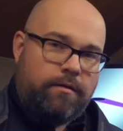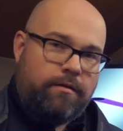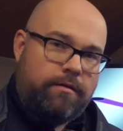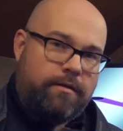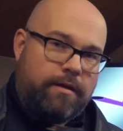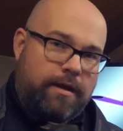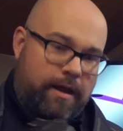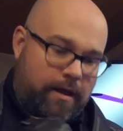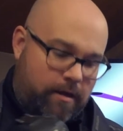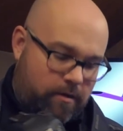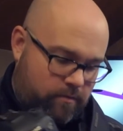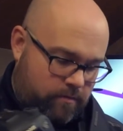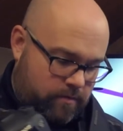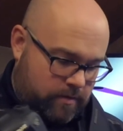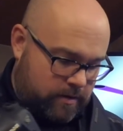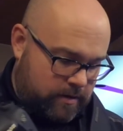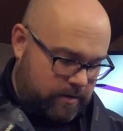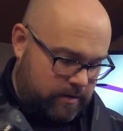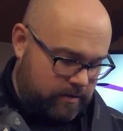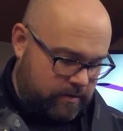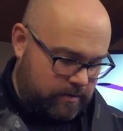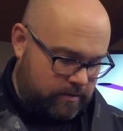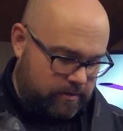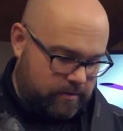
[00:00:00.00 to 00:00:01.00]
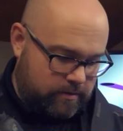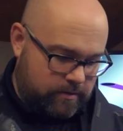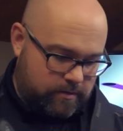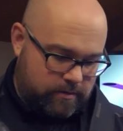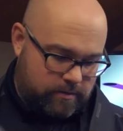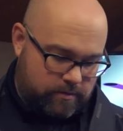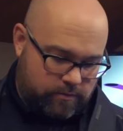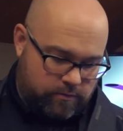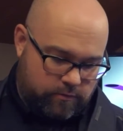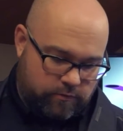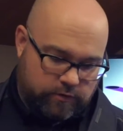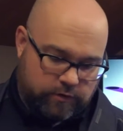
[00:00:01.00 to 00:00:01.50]
Now,
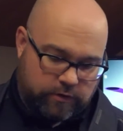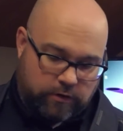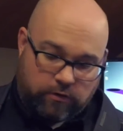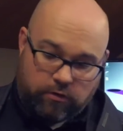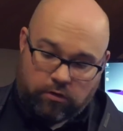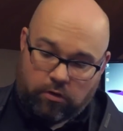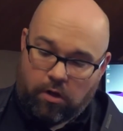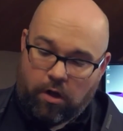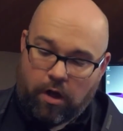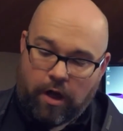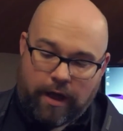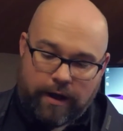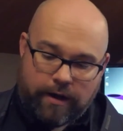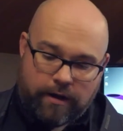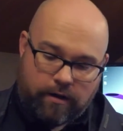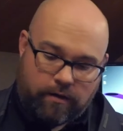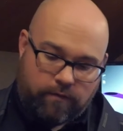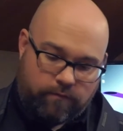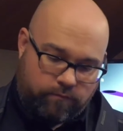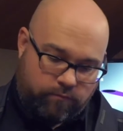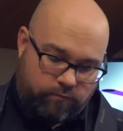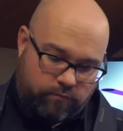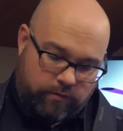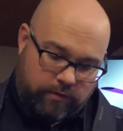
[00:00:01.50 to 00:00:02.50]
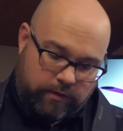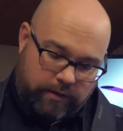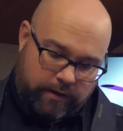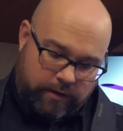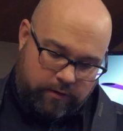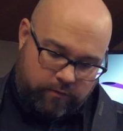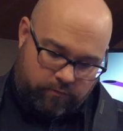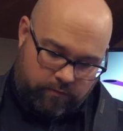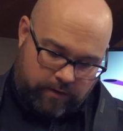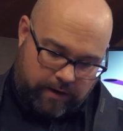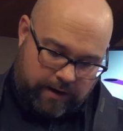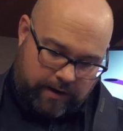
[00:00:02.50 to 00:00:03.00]
there's a lot of really
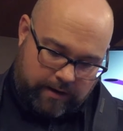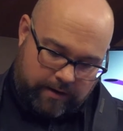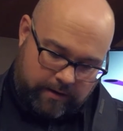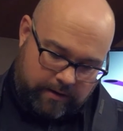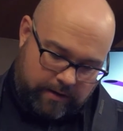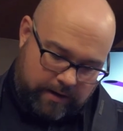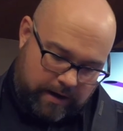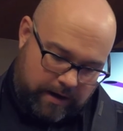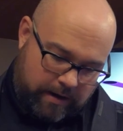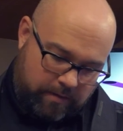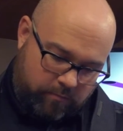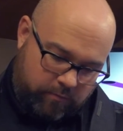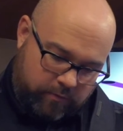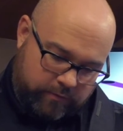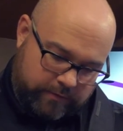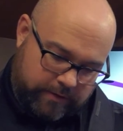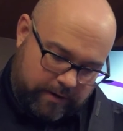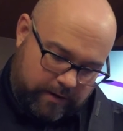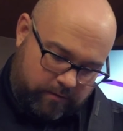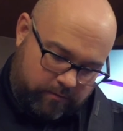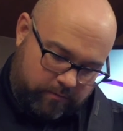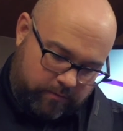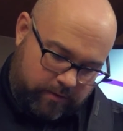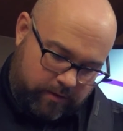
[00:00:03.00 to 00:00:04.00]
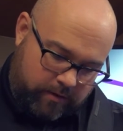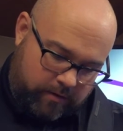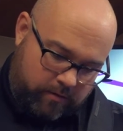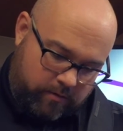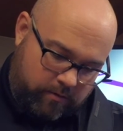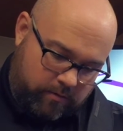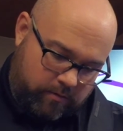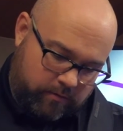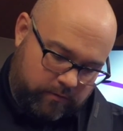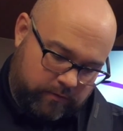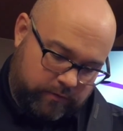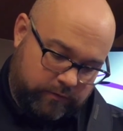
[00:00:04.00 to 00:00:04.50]
great cameras out
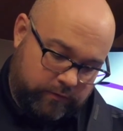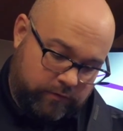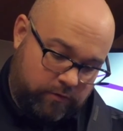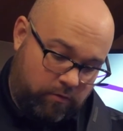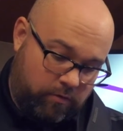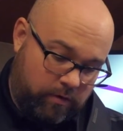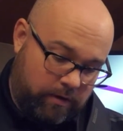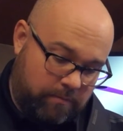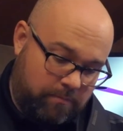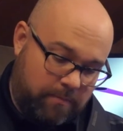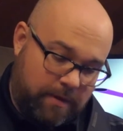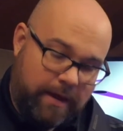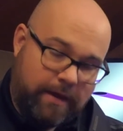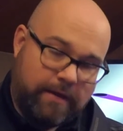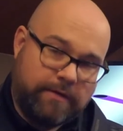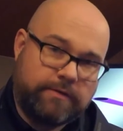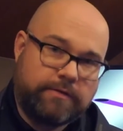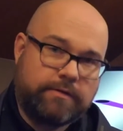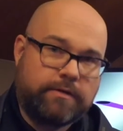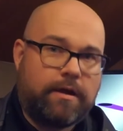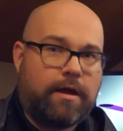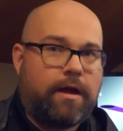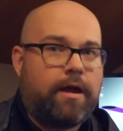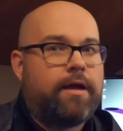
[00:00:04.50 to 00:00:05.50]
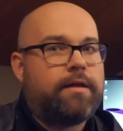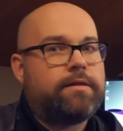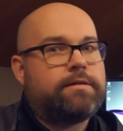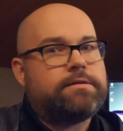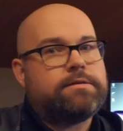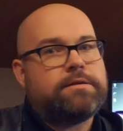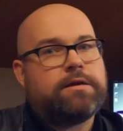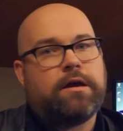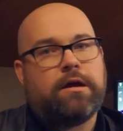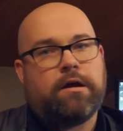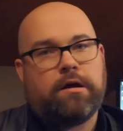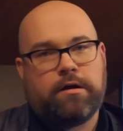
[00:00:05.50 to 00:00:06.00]
there. Sony makes a
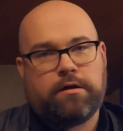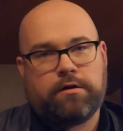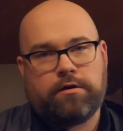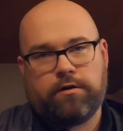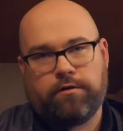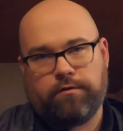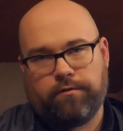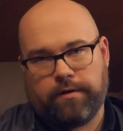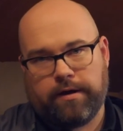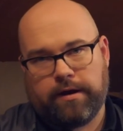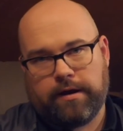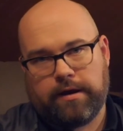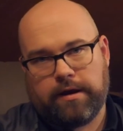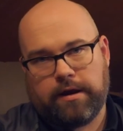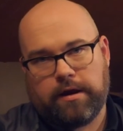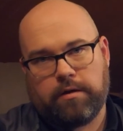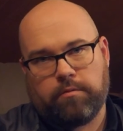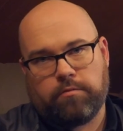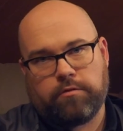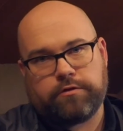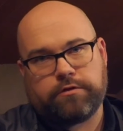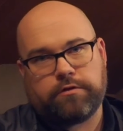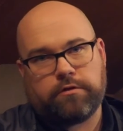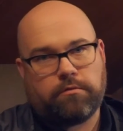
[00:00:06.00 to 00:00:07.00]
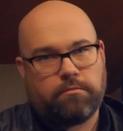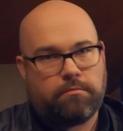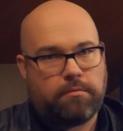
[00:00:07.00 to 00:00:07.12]
ton of great cameras that are